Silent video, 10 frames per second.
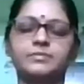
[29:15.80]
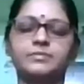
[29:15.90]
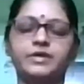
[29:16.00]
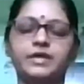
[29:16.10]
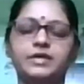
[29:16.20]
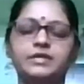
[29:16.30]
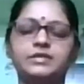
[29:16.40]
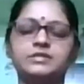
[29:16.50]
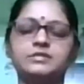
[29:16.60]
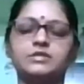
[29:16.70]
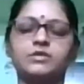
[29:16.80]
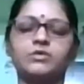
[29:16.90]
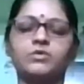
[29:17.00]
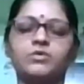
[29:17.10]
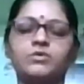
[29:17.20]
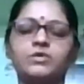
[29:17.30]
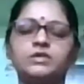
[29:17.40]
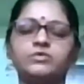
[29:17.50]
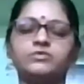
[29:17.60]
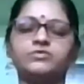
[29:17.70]
Breathe in slowly.
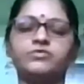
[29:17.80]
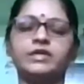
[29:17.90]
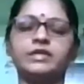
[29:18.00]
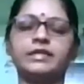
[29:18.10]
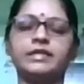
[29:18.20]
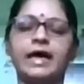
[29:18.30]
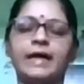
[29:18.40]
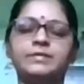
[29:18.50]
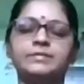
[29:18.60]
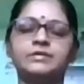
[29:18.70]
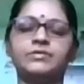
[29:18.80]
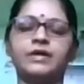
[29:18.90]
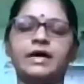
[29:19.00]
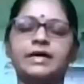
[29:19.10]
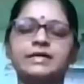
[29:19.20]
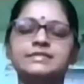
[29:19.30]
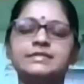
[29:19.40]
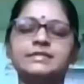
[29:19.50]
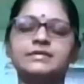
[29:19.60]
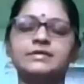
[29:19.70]
You could feel the abdomen rising,